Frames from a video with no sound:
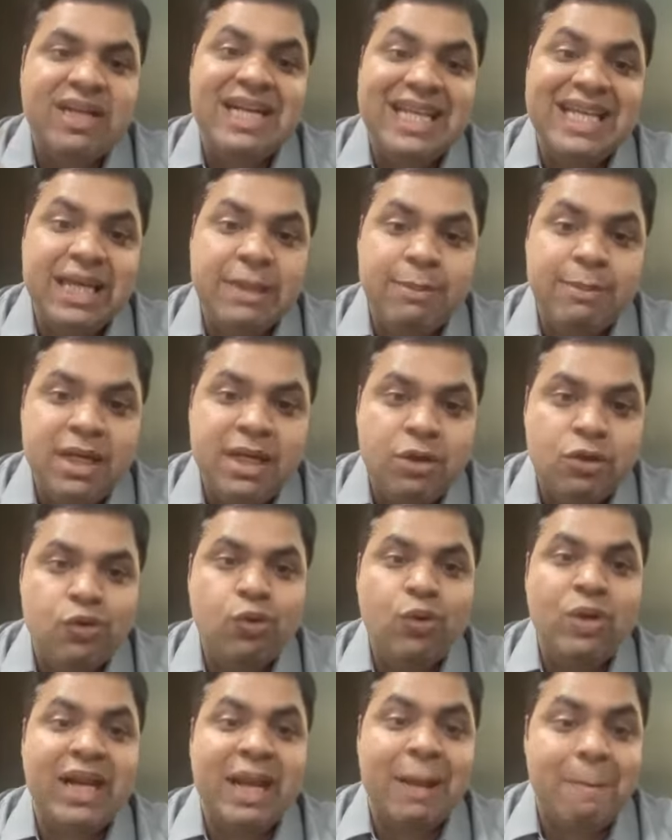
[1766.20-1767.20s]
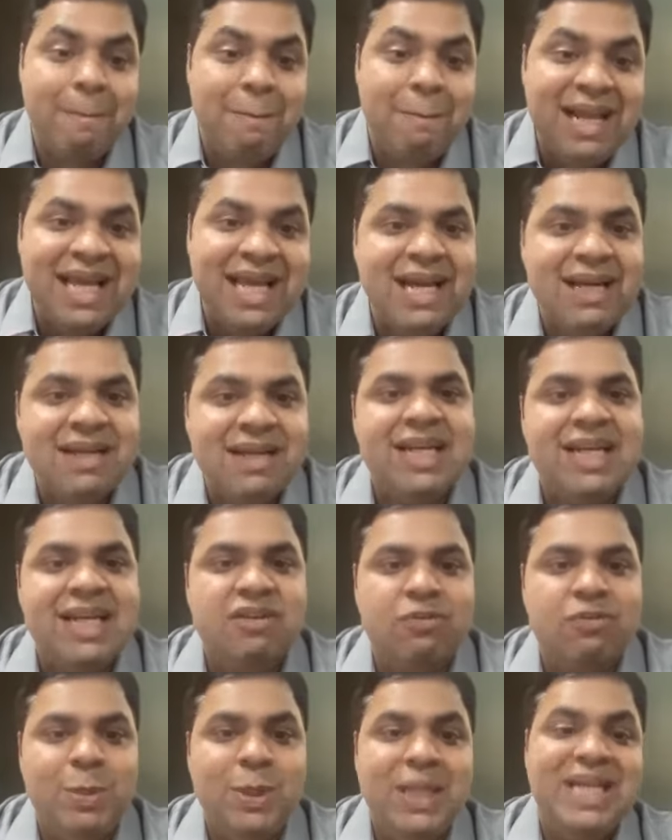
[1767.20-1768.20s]
able to replicate that
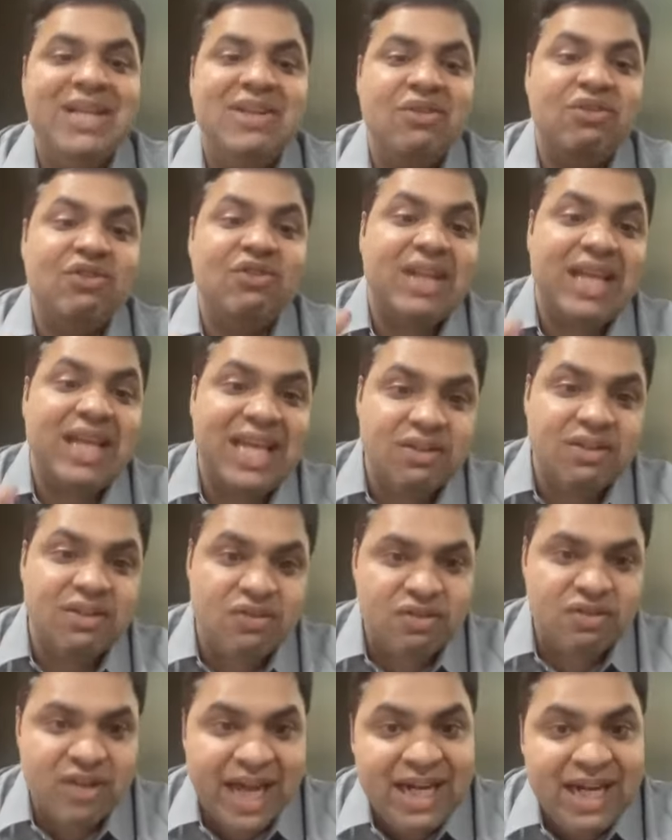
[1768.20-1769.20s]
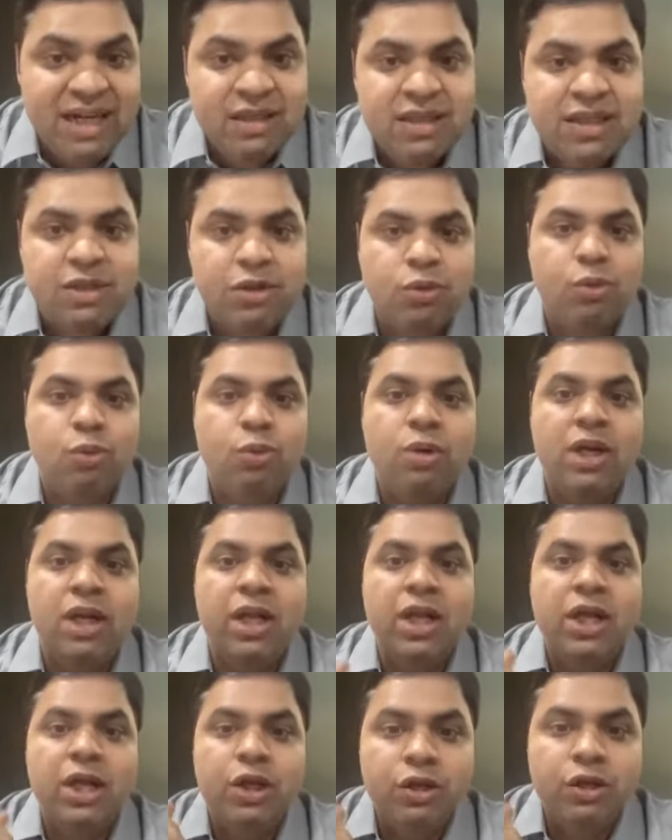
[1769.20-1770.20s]
experience inside the tool
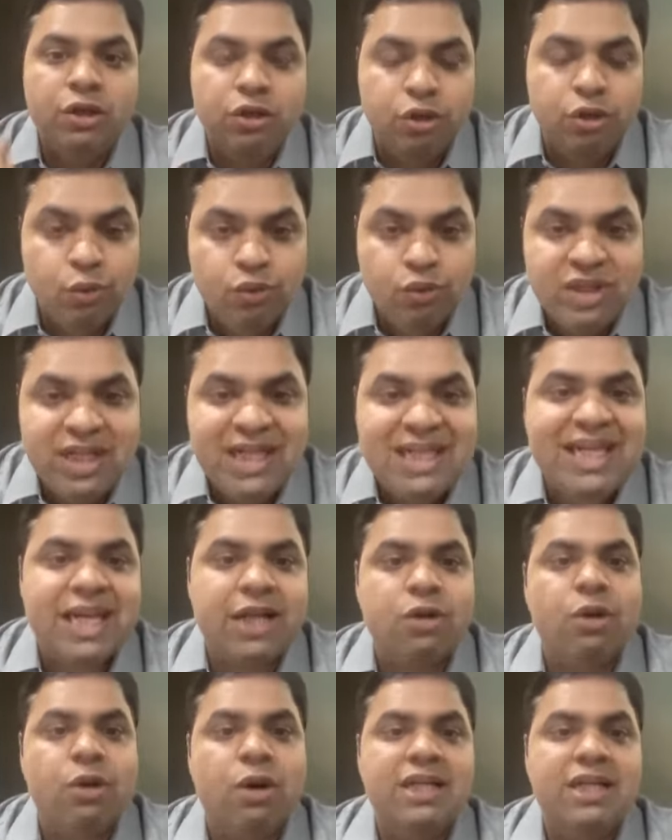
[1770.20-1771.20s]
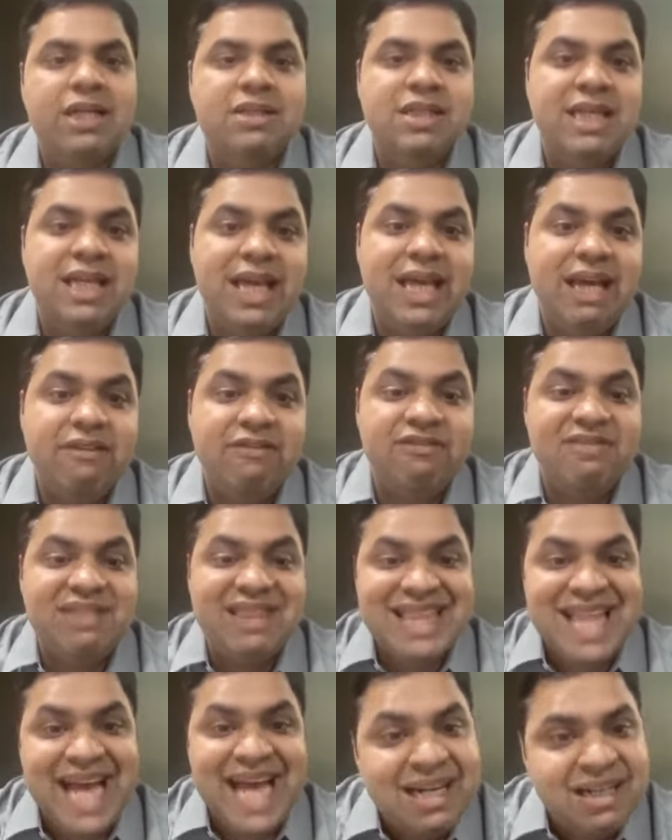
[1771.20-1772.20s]
using technology, if
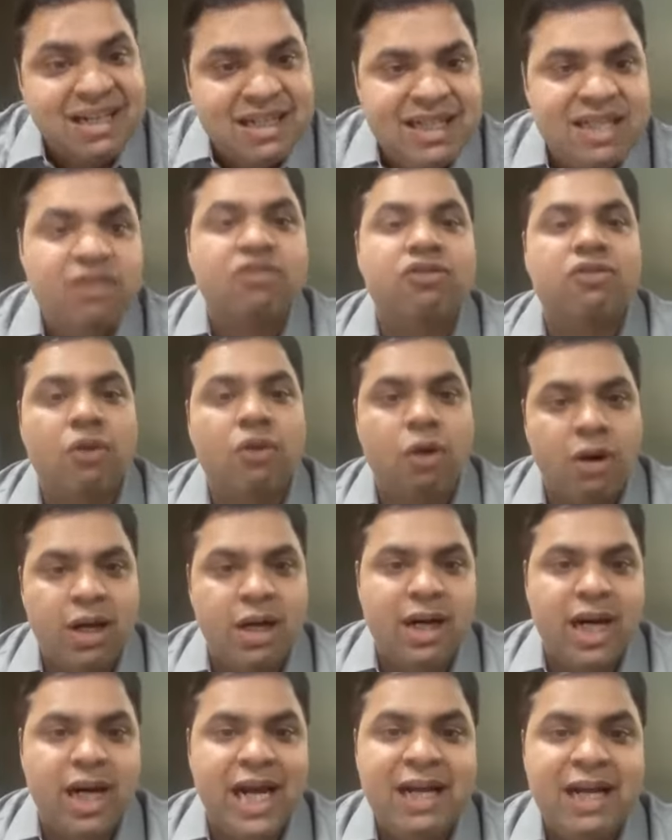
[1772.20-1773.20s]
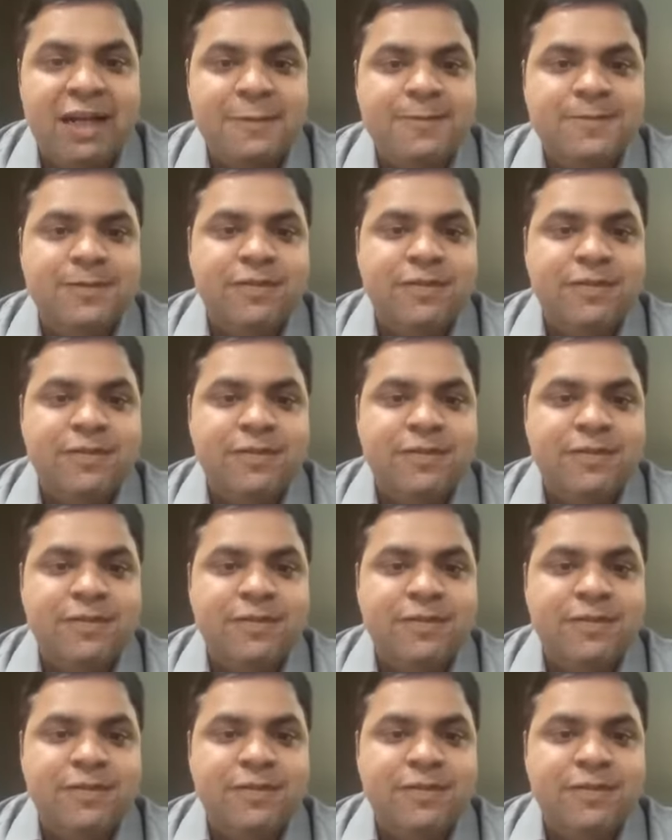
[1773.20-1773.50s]
that is solved, right,